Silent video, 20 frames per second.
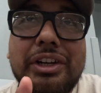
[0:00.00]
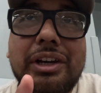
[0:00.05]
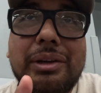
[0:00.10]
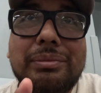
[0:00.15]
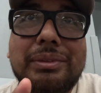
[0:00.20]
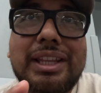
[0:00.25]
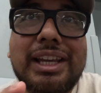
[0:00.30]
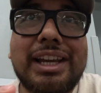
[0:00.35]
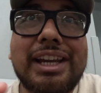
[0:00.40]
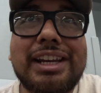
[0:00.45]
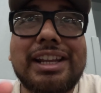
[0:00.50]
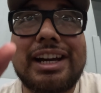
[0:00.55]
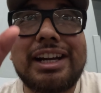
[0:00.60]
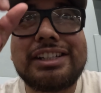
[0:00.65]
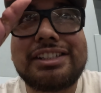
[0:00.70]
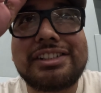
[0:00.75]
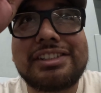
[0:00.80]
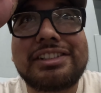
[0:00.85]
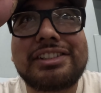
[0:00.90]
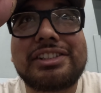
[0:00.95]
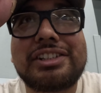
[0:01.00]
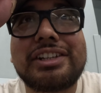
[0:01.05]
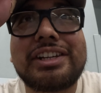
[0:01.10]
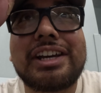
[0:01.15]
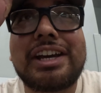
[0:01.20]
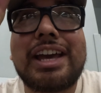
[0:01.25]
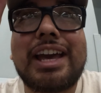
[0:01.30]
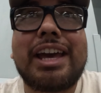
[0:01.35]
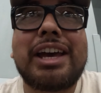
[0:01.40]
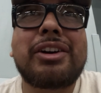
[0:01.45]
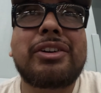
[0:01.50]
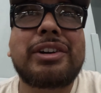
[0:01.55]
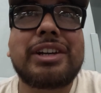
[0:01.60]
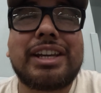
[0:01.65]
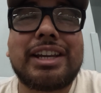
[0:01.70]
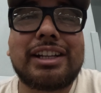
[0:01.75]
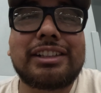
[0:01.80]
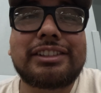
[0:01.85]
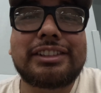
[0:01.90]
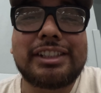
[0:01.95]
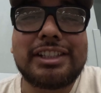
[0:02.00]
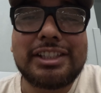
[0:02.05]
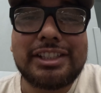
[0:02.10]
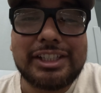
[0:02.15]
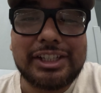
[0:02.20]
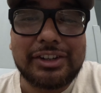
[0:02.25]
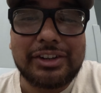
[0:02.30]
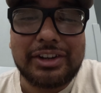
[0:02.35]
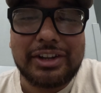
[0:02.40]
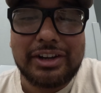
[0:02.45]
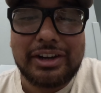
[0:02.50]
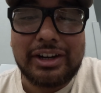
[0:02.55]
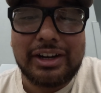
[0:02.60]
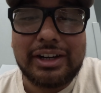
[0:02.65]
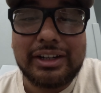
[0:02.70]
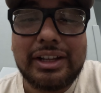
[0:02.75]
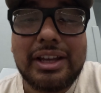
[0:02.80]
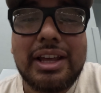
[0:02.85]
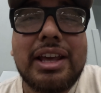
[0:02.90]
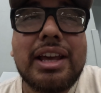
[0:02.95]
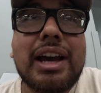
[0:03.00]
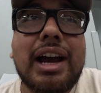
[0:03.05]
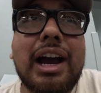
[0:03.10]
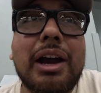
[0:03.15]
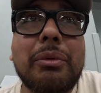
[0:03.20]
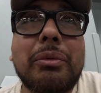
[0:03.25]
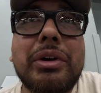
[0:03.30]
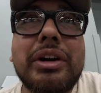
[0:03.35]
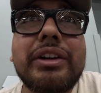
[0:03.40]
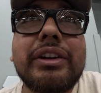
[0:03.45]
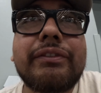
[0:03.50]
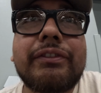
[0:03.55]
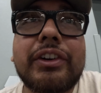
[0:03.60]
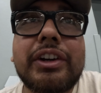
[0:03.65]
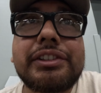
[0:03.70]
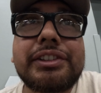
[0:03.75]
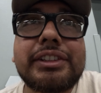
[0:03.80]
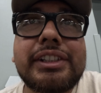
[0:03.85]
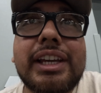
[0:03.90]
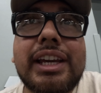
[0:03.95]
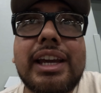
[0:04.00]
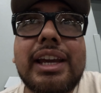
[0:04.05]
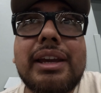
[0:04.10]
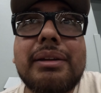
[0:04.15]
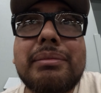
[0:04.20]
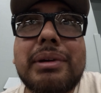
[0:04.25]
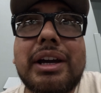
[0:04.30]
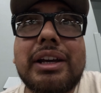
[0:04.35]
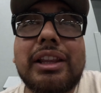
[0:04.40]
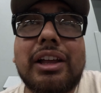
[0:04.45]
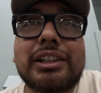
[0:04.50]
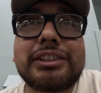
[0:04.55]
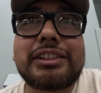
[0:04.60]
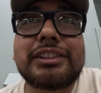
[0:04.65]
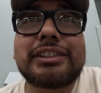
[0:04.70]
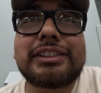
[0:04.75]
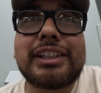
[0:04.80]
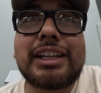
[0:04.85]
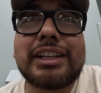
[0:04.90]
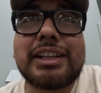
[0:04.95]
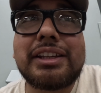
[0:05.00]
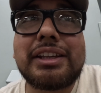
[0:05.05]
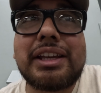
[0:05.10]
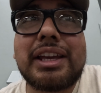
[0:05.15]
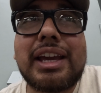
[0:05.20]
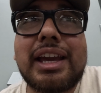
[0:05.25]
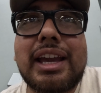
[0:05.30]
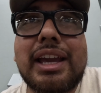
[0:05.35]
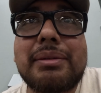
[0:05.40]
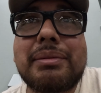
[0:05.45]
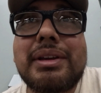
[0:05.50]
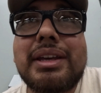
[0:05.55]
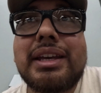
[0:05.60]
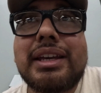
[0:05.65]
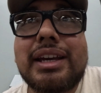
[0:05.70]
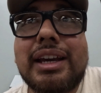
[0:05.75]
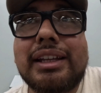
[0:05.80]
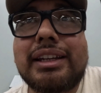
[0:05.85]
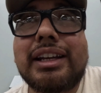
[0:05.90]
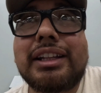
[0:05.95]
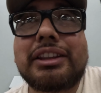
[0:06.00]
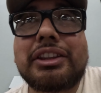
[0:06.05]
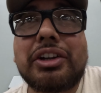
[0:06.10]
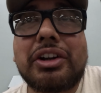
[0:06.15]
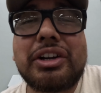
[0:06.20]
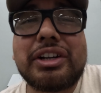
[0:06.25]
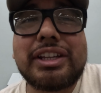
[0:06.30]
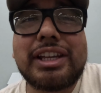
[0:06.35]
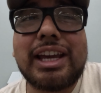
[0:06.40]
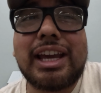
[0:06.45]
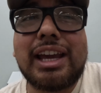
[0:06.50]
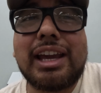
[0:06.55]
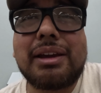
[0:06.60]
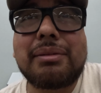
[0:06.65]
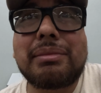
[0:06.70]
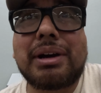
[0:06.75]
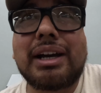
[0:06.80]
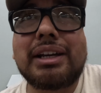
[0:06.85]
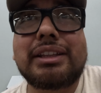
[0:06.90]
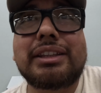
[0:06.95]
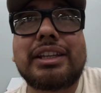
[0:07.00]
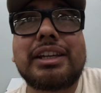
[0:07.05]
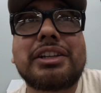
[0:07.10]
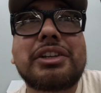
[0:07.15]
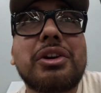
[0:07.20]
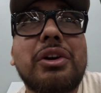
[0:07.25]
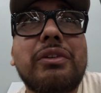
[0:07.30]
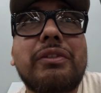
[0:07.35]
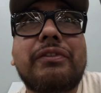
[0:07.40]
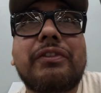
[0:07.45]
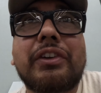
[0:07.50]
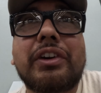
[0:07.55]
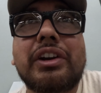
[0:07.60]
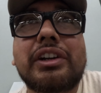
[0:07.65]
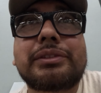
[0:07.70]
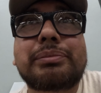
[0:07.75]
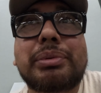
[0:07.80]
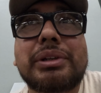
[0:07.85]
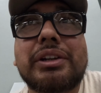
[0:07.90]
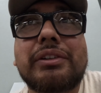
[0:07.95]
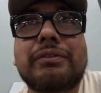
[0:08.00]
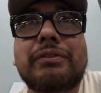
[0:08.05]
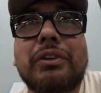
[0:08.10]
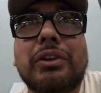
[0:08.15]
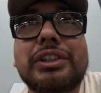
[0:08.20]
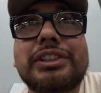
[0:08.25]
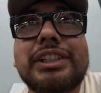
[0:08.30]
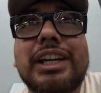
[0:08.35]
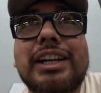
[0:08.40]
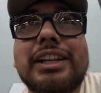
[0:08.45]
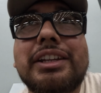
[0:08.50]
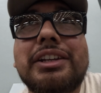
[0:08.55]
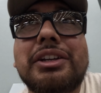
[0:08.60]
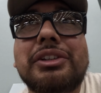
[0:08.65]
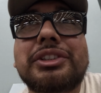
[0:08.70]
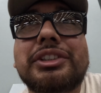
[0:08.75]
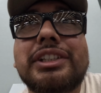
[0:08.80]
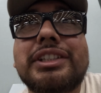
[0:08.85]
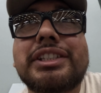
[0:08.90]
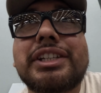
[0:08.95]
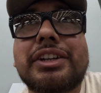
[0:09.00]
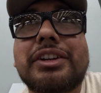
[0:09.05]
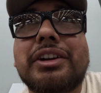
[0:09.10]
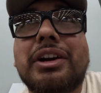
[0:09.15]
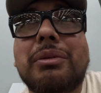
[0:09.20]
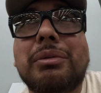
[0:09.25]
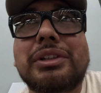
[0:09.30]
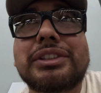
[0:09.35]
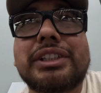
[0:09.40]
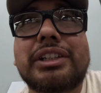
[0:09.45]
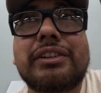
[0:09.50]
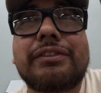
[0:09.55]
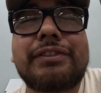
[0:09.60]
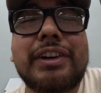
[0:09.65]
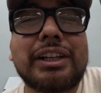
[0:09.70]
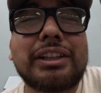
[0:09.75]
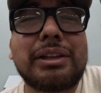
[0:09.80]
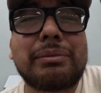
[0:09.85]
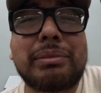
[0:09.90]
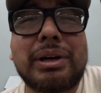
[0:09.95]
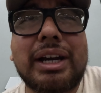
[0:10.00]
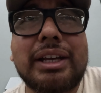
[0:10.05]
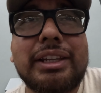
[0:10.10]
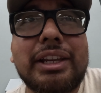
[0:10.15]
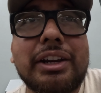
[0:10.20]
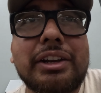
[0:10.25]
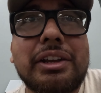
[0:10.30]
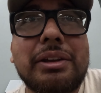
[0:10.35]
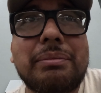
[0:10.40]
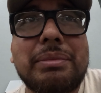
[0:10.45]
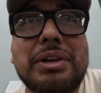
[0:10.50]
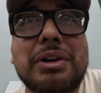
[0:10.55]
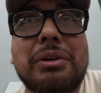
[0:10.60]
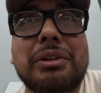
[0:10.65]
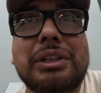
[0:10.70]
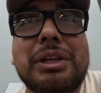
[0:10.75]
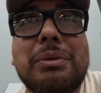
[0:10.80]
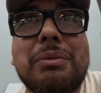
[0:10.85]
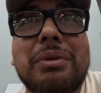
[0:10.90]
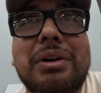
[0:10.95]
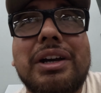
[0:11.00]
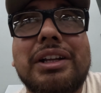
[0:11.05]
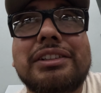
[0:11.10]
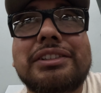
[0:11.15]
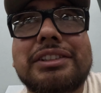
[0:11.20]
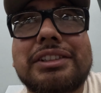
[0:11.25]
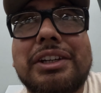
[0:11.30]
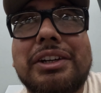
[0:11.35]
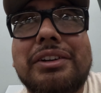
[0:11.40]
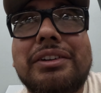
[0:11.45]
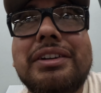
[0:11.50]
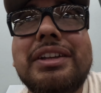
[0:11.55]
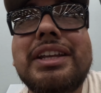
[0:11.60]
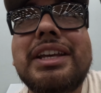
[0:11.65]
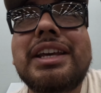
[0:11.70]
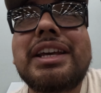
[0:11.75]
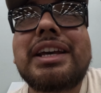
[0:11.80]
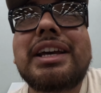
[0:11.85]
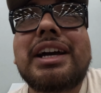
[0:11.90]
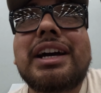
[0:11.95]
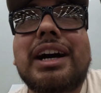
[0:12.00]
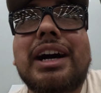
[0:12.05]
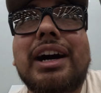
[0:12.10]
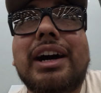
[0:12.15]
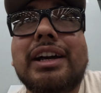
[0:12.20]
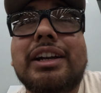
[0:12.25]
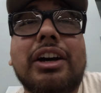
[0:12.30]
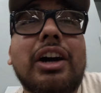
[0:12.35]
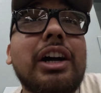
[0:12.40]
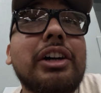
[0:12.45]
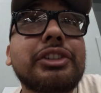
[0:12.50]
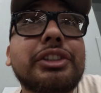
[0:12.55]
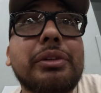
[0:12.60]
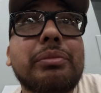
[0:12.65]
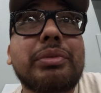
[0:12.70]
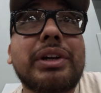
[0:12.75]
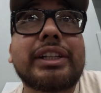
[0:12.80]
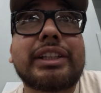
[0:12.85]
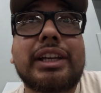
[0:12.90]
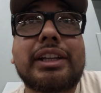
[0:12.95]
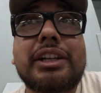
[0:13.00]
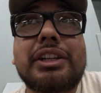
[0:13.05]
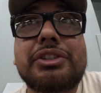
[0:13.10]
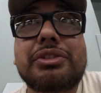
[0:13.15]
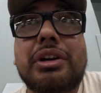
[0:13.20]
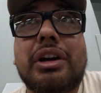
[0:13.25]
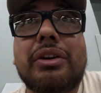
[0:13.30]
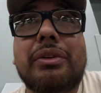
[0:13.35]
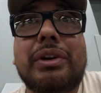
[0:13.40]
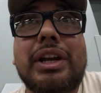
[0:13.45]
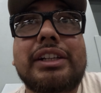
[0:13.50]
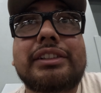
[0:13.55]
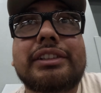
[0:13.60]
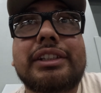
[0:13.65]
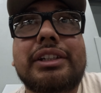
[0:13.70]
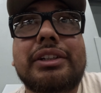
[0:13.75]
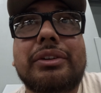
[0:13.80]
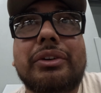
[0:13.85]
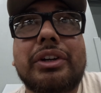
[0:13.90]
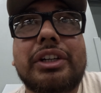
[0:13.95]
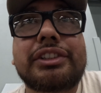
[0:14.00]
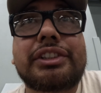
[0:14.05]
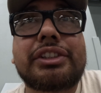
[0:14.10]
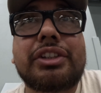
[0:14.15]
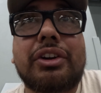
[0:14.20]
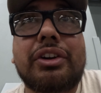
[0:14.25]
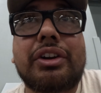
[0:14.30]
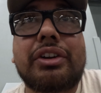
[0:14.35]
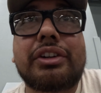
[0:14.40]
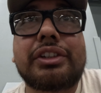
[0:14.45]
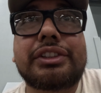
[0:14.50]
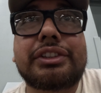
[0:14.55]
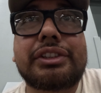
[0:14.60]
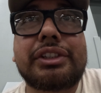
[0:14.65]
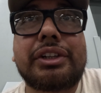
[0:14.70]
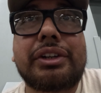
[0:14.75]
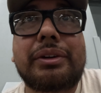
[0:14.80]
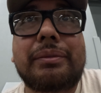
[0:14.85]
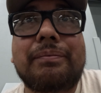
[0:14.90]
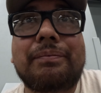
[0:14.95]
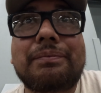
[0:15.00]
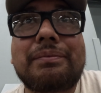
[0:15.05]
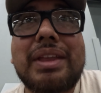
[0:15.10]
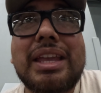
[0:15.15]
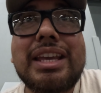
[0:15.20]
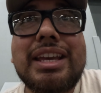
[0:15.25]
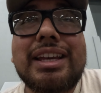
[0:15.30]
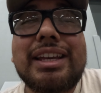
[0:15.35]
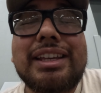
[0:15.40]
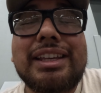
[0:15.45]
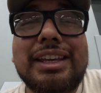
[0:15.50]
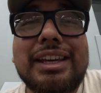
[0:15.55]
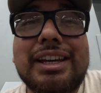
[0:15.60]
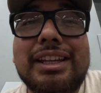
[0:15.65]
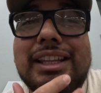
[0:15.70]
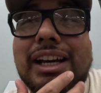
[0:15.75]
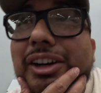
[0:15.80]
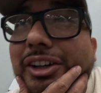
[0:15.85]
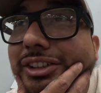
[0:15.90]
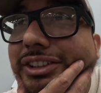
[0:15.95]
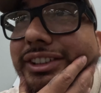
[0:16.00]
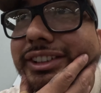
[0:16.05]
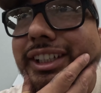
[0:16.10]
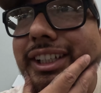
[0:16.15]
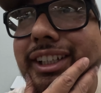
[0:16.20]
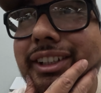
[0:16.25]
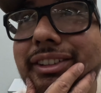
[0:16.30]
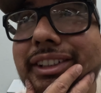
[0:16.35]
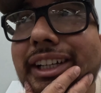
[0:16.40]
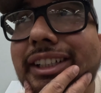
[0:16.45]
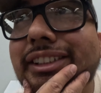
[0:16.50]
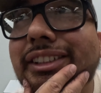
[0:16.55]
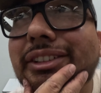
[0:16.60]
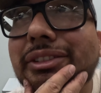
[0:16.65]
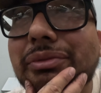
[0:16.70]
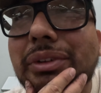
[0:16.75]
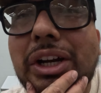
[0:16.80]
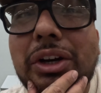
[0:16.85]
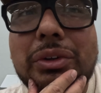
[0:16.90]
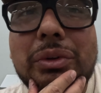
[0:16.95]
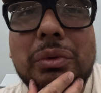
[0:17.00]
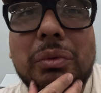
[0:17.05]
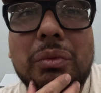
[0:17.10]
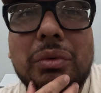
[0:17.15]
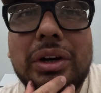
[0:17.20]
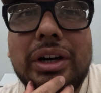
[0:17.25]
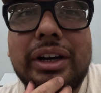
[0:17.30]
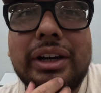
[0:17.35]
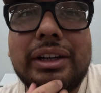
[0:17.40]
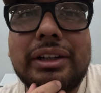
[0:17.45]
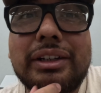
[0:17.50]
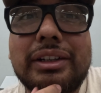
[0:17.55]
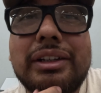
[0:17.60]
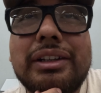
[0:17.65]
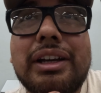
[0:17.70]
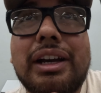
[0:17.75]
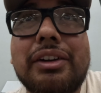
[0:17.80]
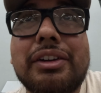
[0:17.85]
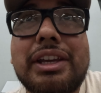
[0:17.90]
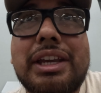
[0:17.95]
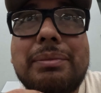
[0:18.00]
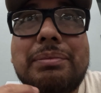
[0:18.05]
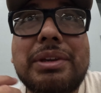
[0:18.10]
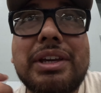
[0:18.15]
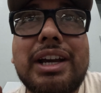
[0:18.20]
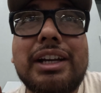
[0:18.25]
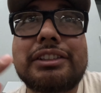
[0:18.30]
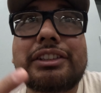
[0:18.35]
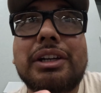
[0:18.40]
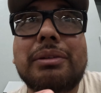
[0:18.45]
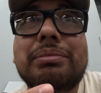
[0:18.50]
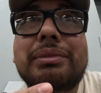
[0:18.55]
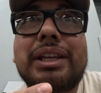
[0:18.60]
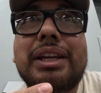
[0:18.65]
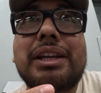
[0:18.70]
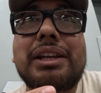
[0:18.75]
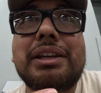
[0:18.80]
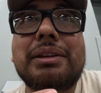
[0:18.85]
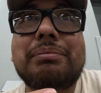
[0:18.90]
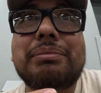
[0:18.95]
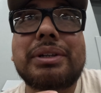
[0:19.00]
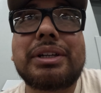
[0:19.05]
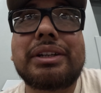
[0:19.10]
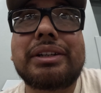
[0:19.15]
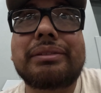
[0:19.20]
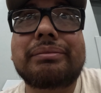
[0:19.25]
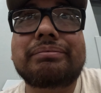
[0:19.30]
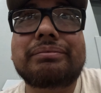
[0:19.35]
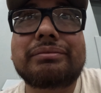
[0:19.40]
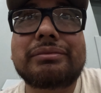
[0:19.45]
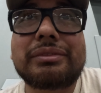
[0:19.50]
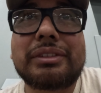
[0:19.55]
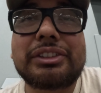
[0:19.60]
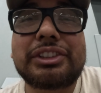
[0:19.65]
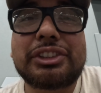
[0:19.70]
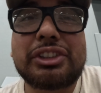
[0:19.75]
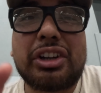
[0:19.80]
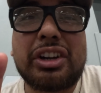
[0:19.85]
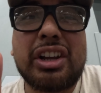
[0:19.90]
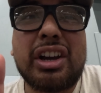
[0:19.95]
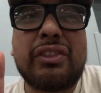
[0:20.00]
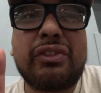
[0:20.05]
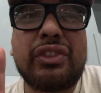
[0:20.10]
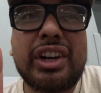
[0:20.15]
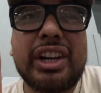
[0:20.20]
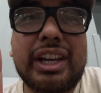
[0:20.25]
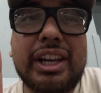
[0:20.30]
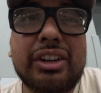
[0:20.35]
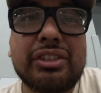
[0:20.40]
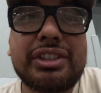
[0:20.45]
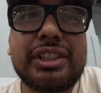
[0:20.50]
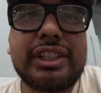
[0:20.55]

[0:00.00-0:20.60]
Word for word: update. I just took a L against Centurion. I won the first game, I lost the second game, and then third game I did go first, but unfortunately I didn't know Centurion wasn't affected by there can be only one. So and I also bricked. I didn't draw a Raisin or a starter. So yeah, that was it. That's round one. I'll keep you guys updated, but we're starting off with an L